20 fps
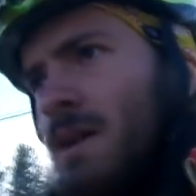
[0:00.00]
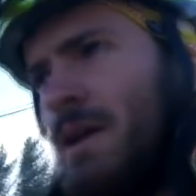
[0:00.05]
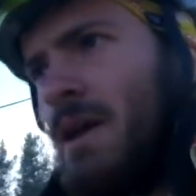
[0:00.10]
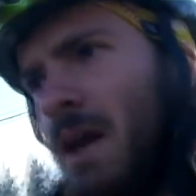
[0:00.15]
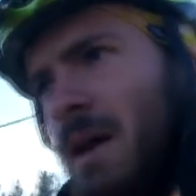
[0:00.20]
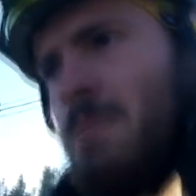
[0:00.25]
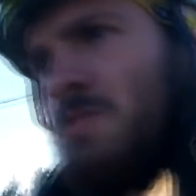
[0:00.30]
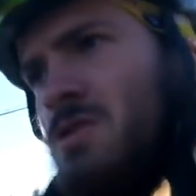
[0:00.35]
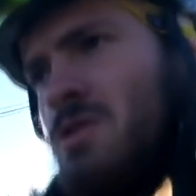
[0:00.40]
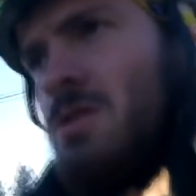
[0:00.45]
and
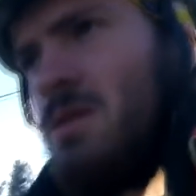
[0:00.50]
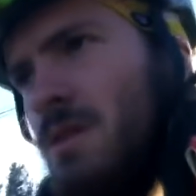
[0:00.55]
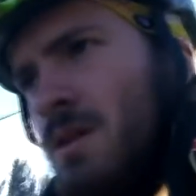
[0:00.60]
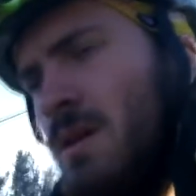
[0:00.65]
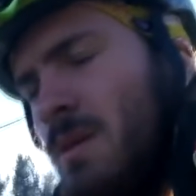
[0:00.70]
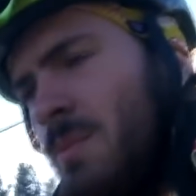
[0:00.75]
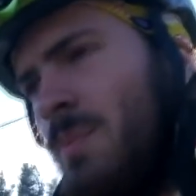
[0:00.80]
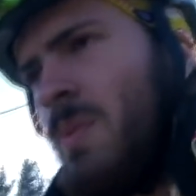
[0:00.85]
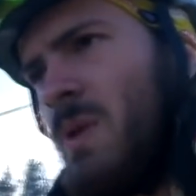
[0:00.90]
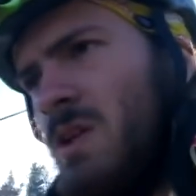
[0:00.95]
capture
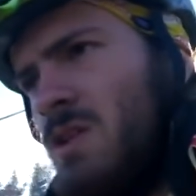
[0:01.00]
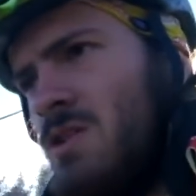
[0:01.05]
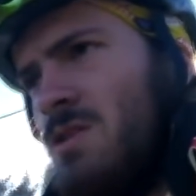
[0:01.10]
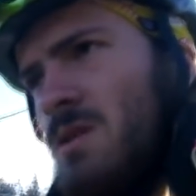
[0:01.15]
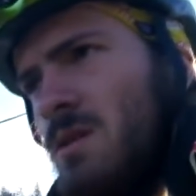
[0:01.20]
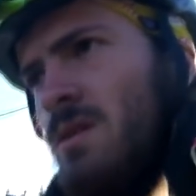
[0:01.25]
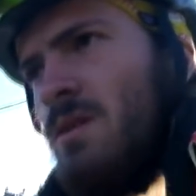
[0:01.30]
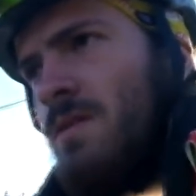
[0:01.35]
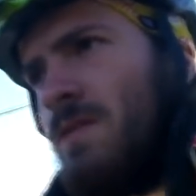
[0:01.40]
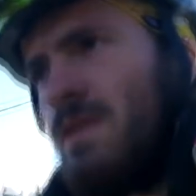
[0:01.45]
a
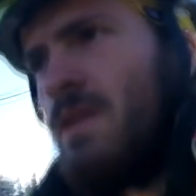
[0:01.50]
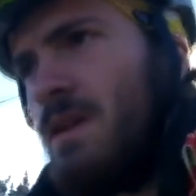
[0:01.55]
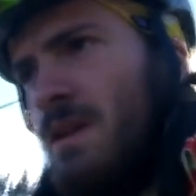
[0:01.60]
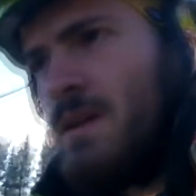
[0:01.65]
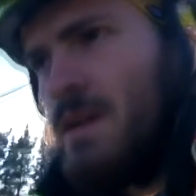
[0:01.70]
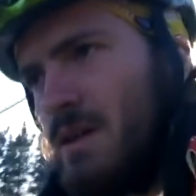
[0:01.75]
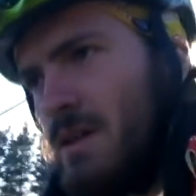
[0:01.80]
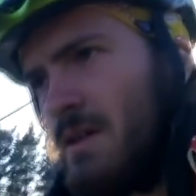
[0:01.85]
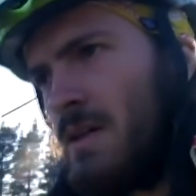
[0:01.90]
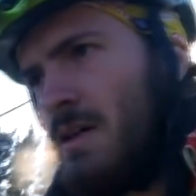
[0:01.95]
picture of
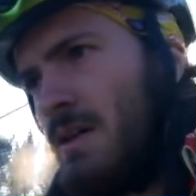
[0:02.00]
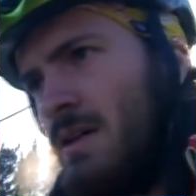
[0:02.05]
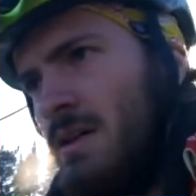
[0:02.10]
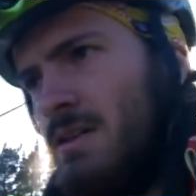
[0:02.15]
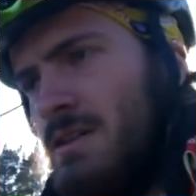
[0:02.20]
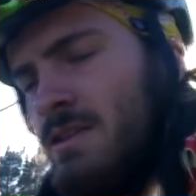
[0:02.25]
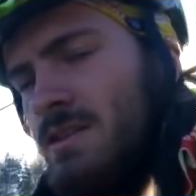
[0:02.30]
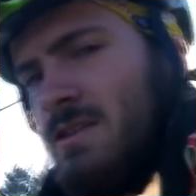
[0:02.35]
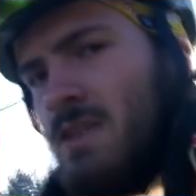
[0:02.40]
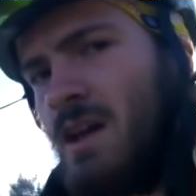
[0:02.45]
the
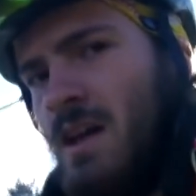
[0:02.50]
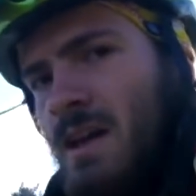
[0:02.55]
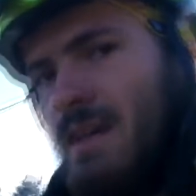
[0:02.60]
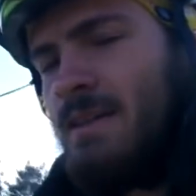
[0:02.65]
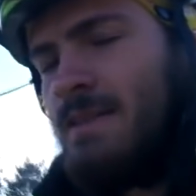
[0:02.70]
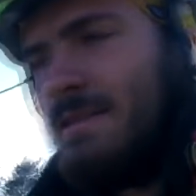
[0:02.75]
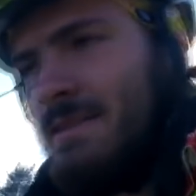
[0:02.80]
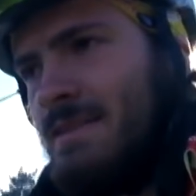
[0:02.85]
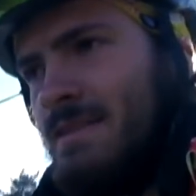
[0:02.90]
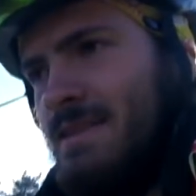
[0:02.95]
the
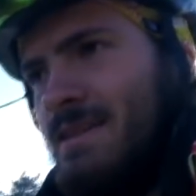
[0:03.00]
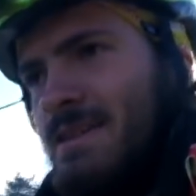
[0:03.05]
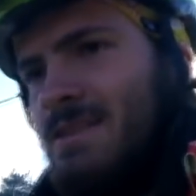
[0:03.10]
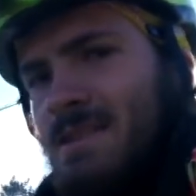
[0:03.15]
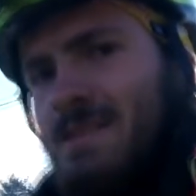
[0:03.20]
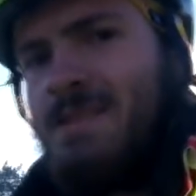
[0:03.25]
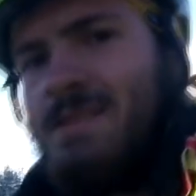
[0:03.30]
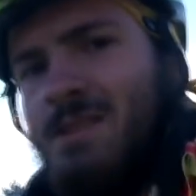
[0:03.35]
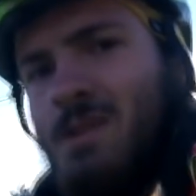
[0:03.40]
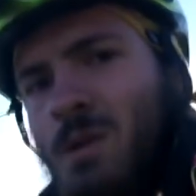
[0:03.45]
signs because
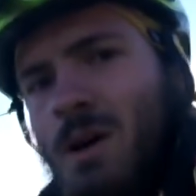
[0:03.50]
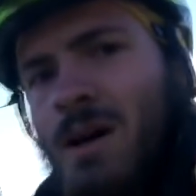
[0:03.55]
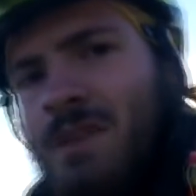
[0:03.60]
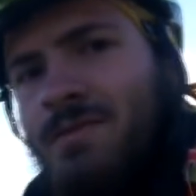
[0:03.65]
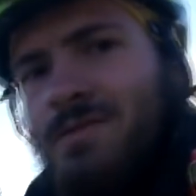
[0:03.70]
it's quite